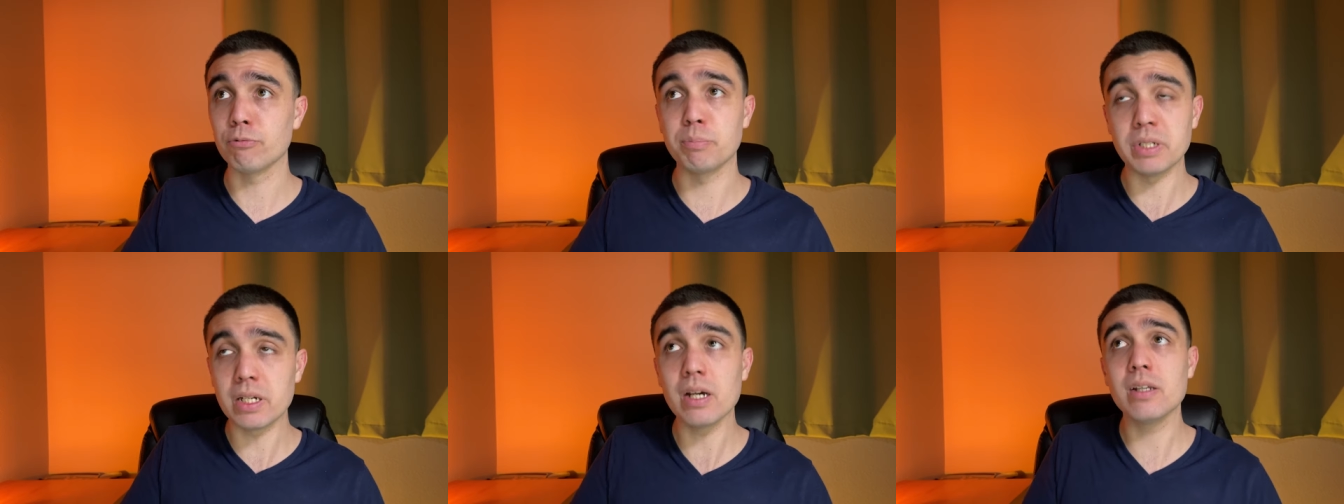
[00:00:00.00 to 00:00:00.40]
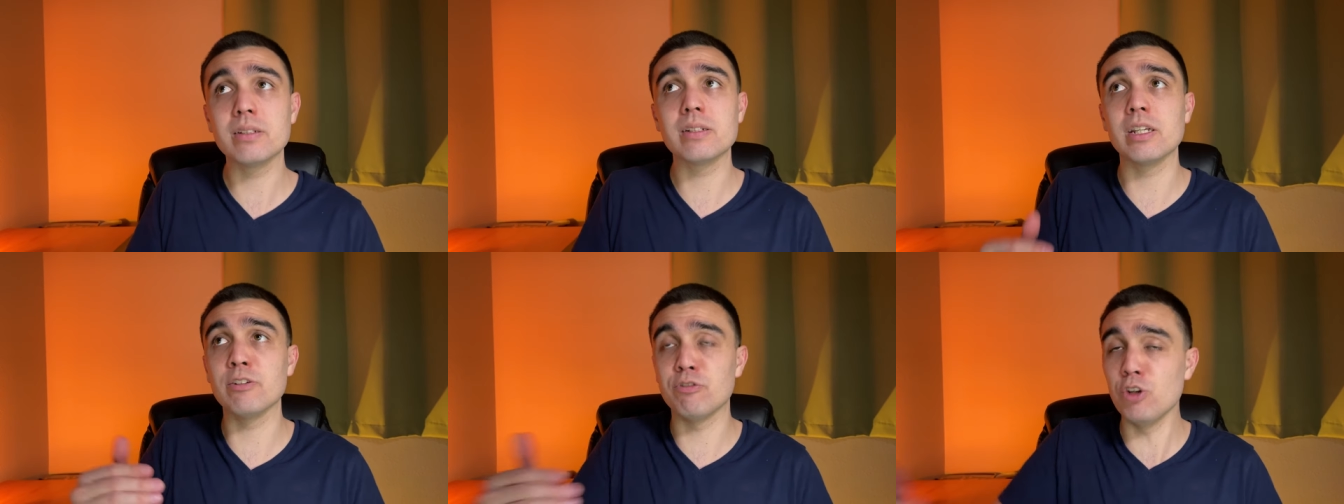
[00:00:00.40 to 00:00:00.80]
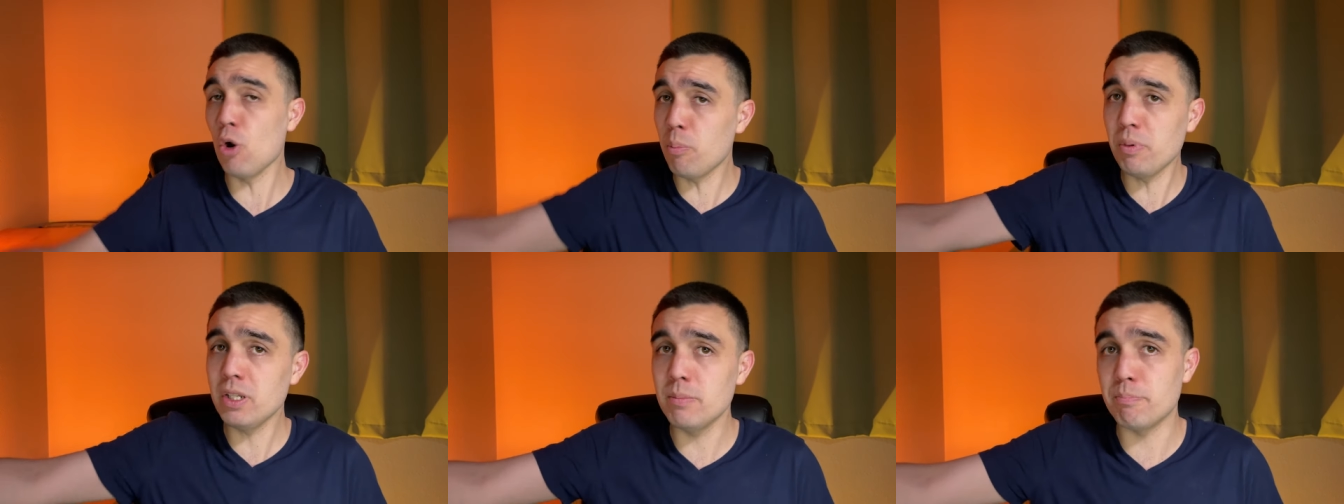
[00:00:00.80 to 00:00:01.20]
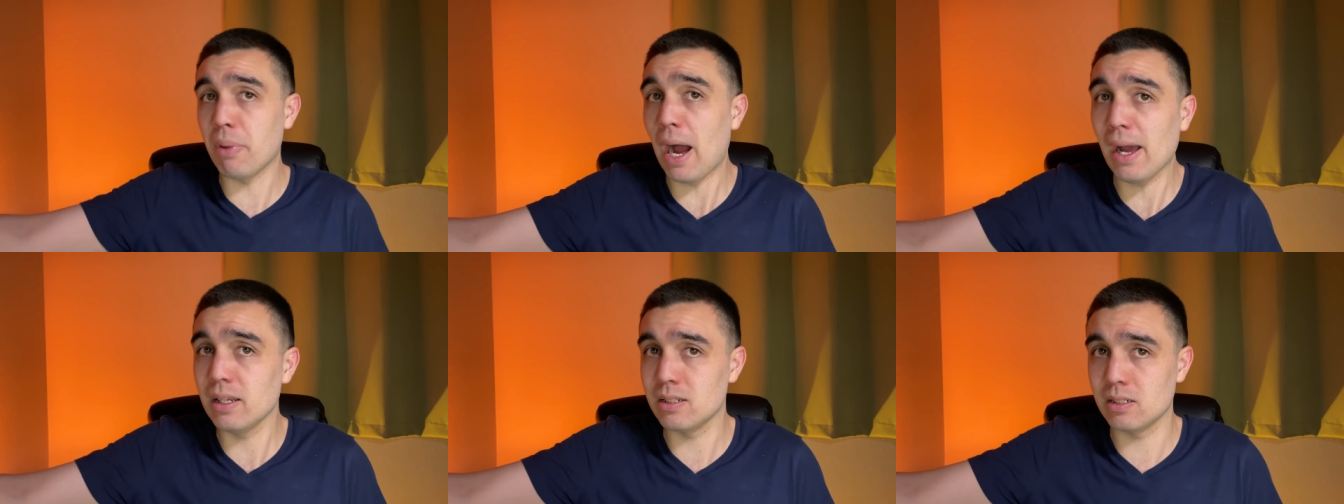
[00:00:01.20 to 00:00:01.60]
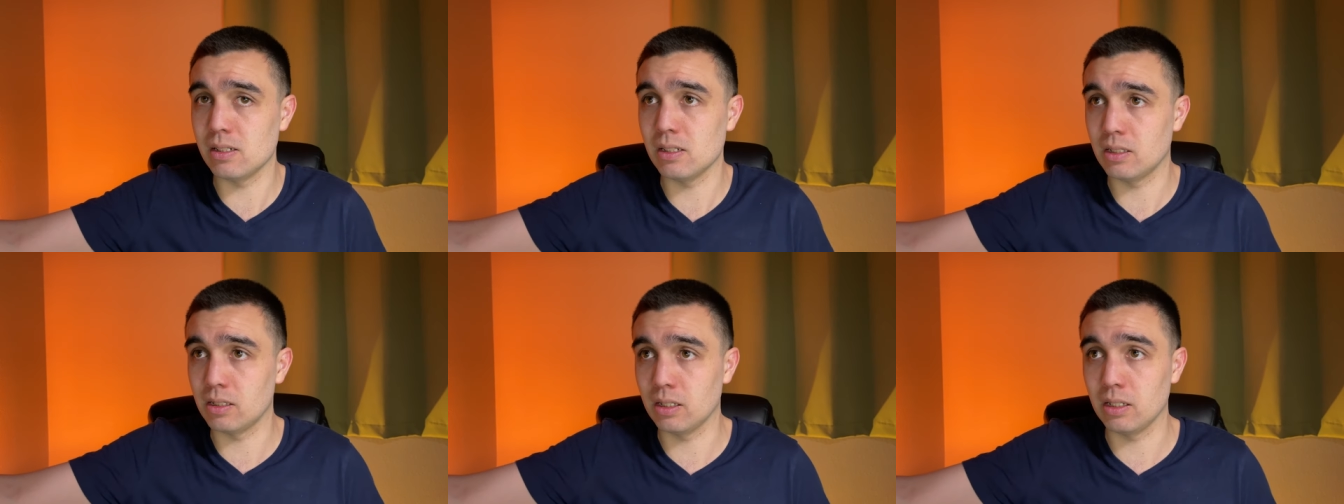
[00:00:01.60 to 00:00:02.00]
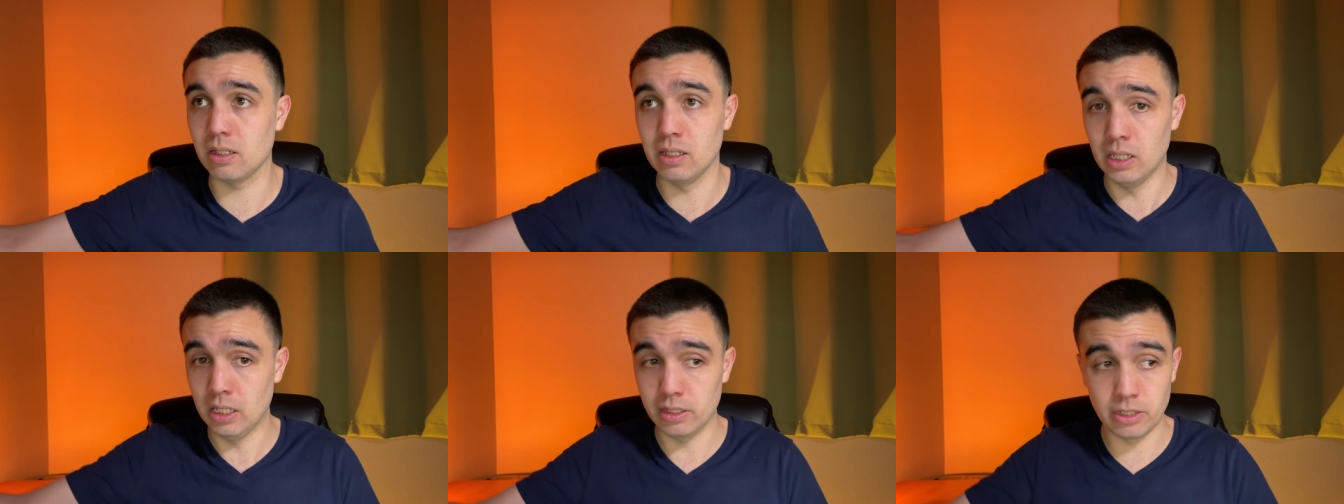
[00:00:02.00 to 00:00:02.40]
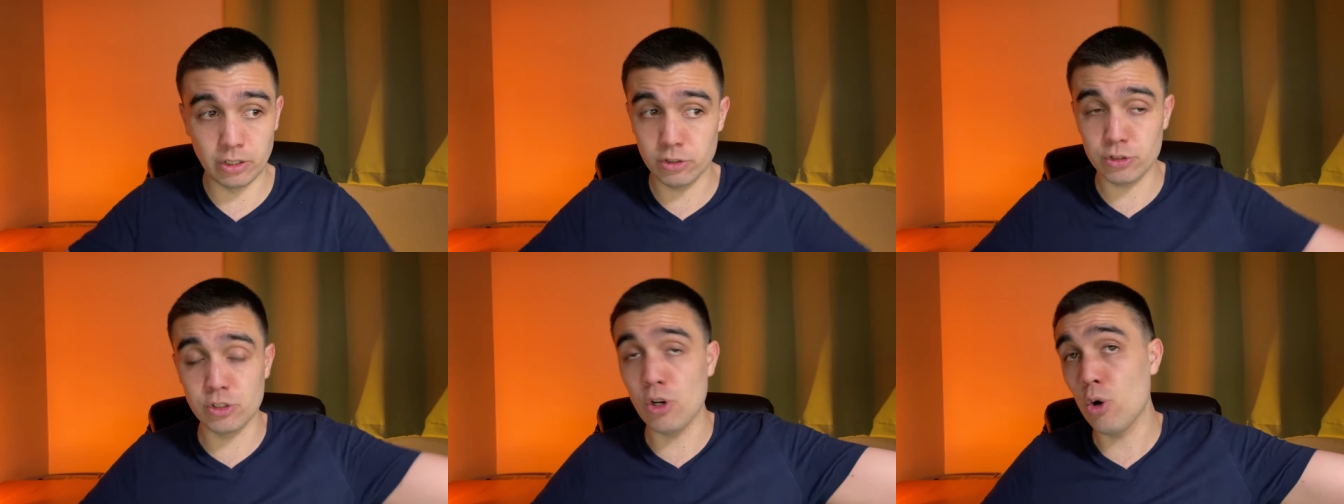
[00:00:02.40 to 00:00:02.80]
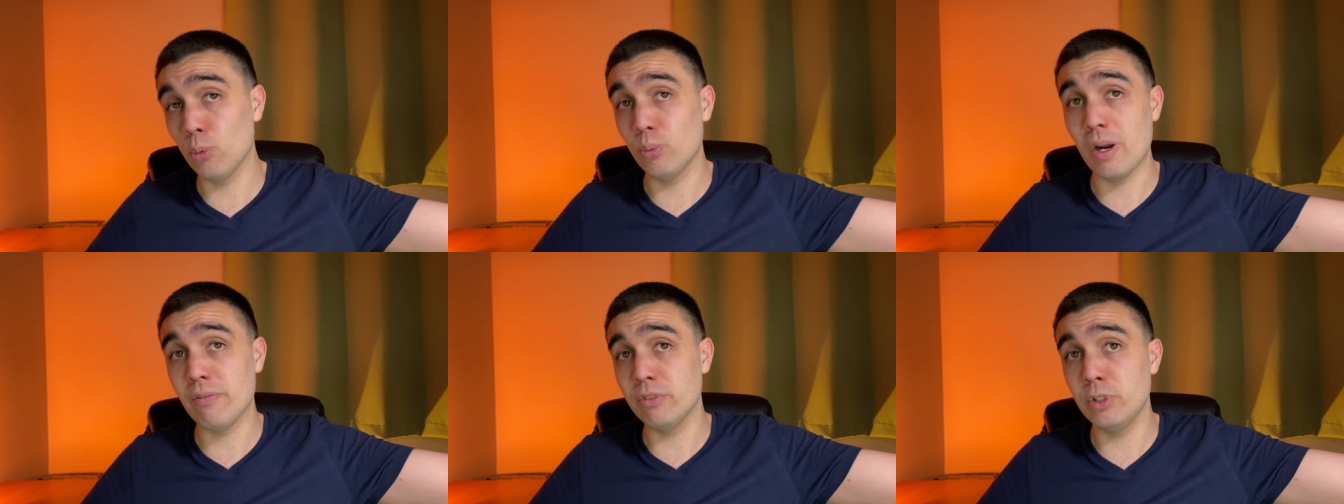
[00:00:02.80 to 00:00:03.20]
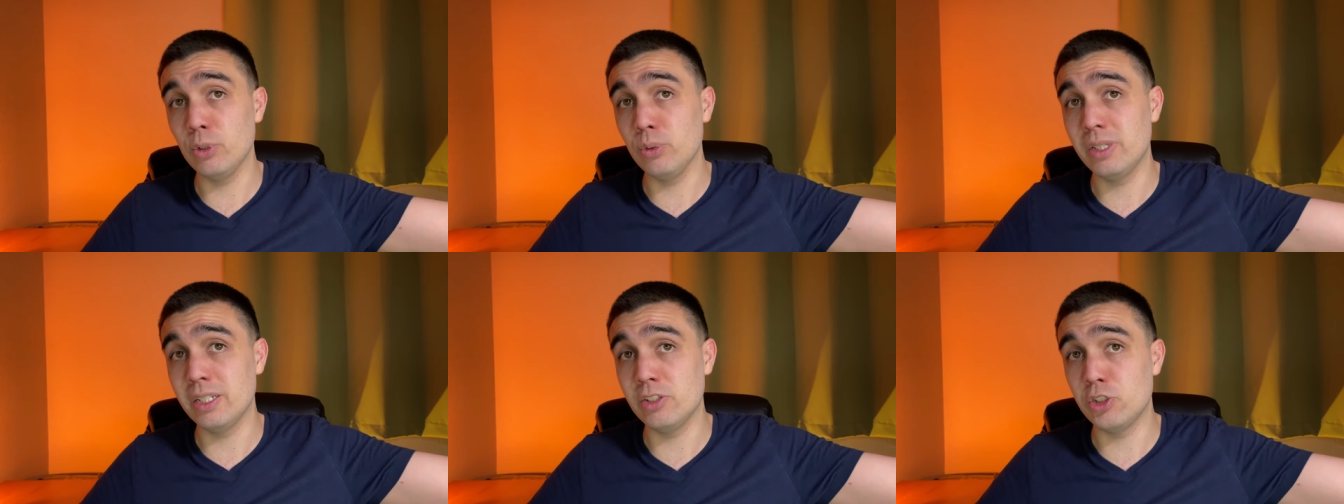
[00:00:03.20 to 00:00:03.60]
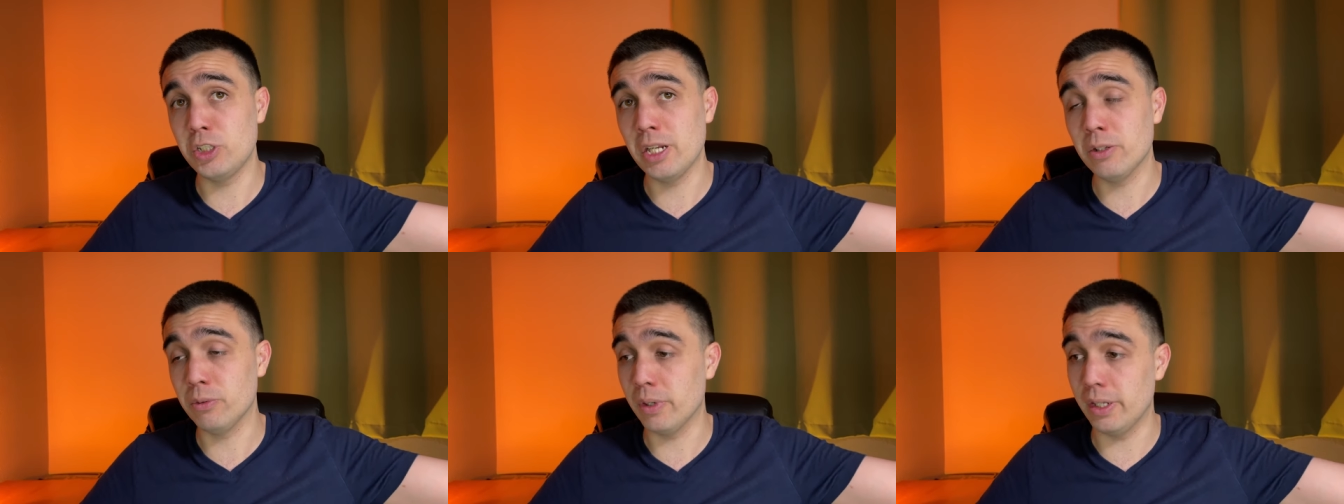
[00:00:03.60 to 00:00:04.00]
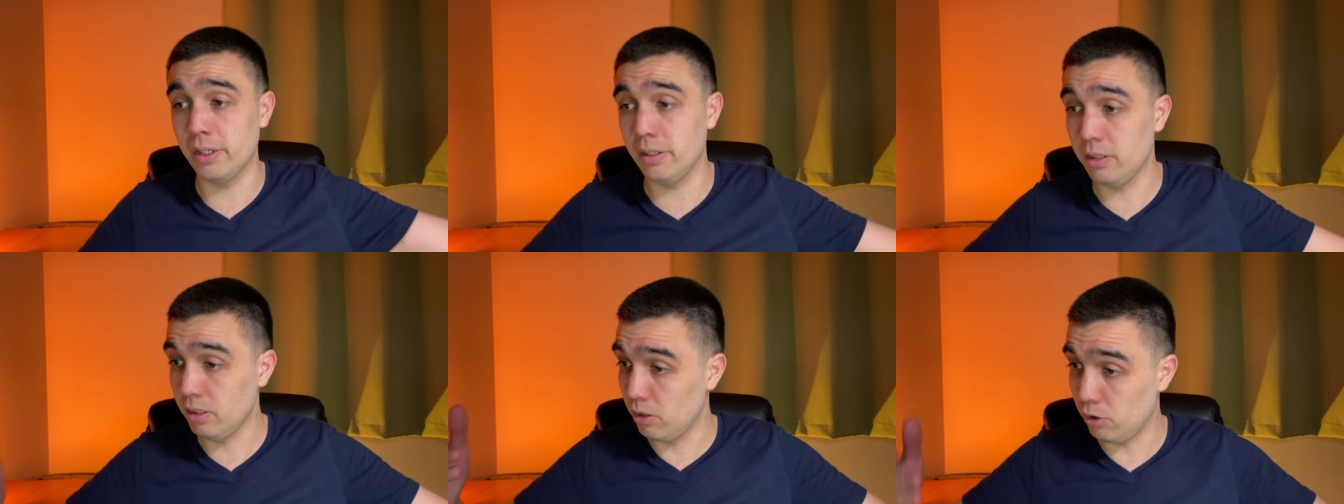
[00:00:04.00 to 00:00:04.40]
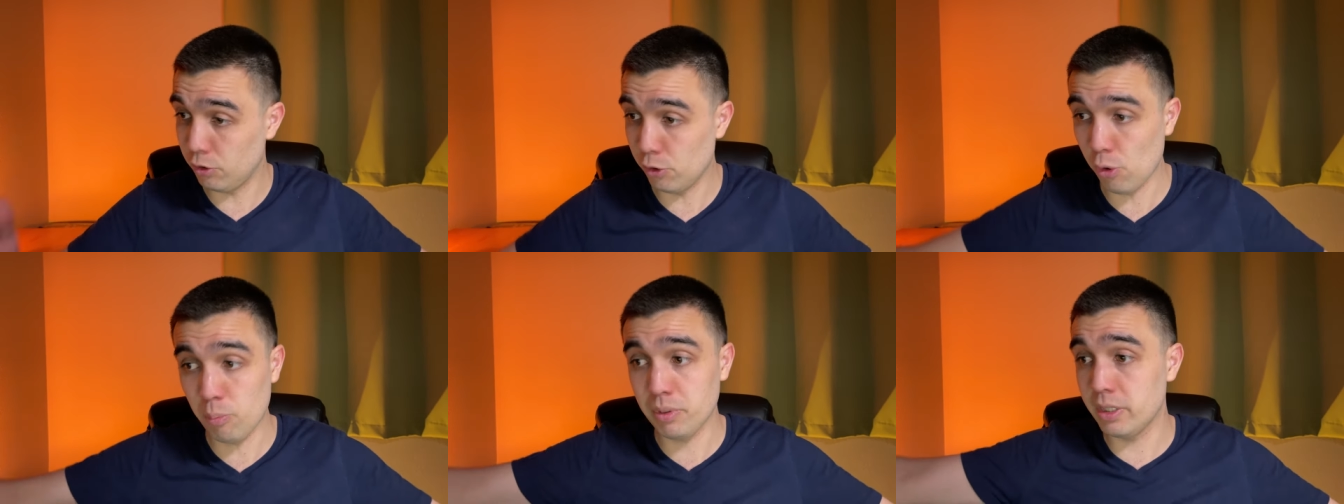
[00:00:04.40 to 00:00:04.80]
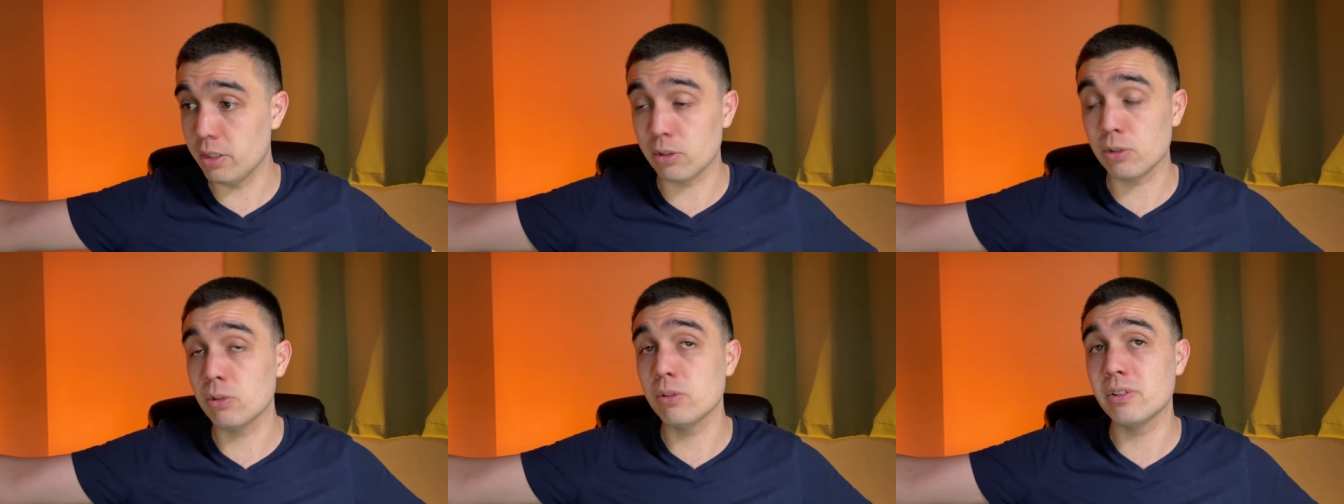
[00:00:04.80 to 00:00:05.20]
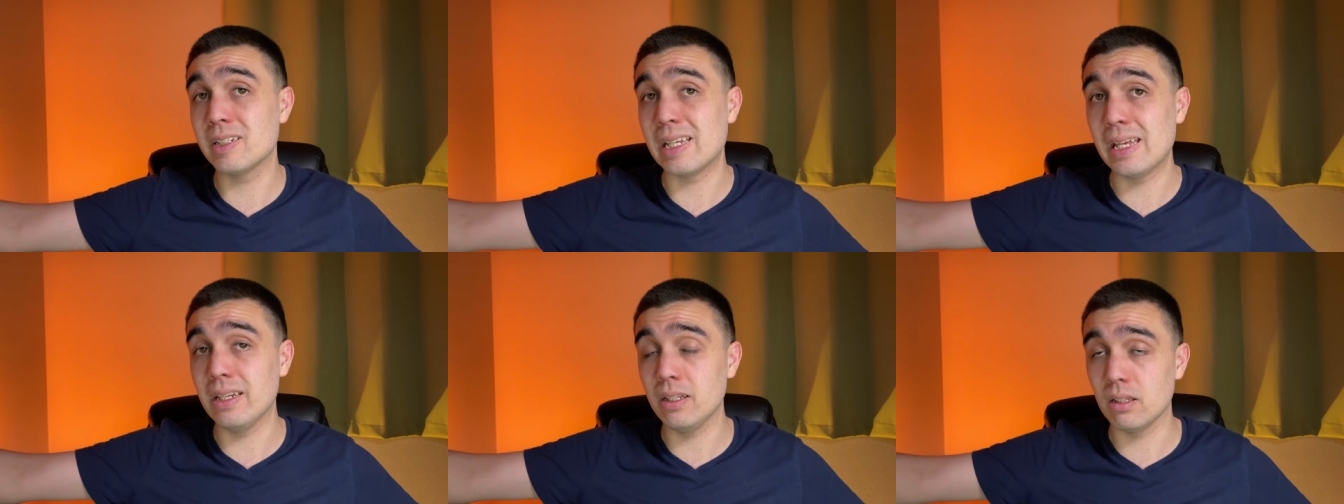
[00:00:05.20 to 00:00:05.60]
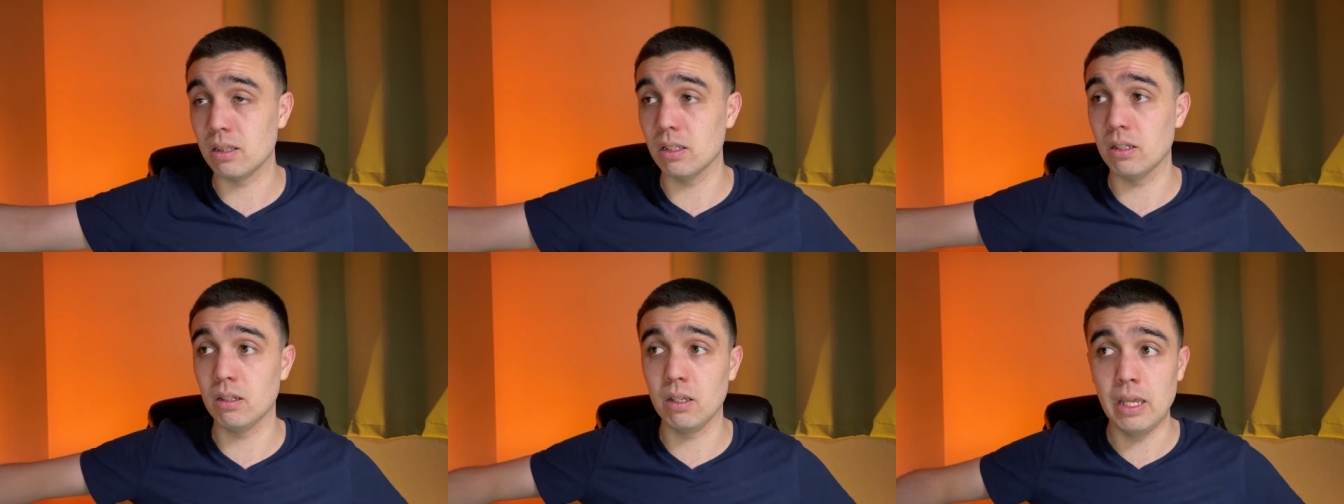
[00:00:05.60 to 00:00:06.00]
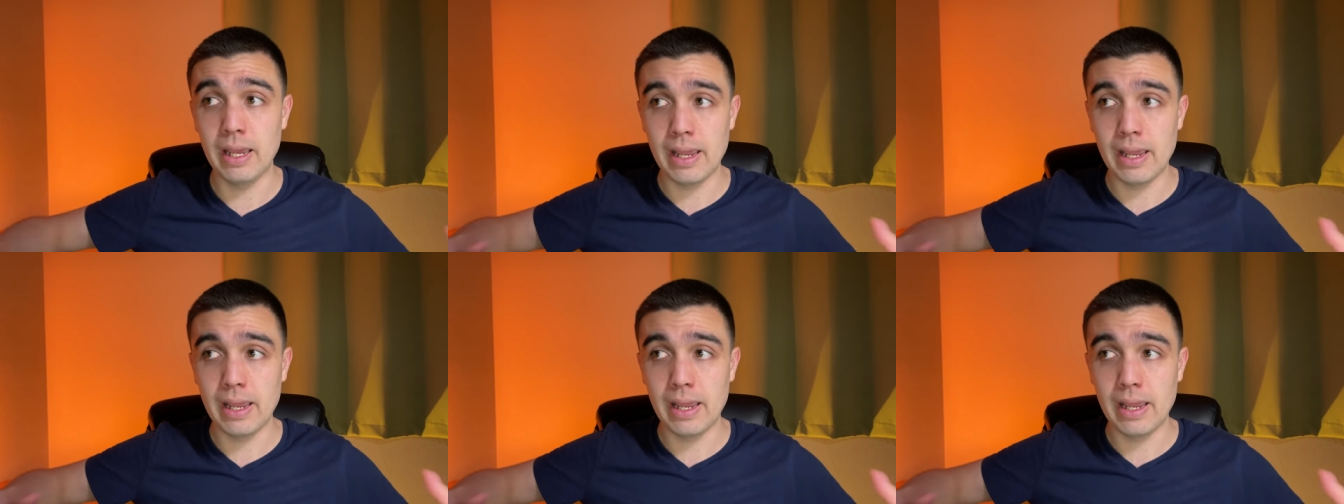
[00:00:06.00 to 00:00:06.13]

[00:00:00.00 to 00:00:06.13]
Because if nobody buys anything, there's no revenue that's generated, nobody earns anything,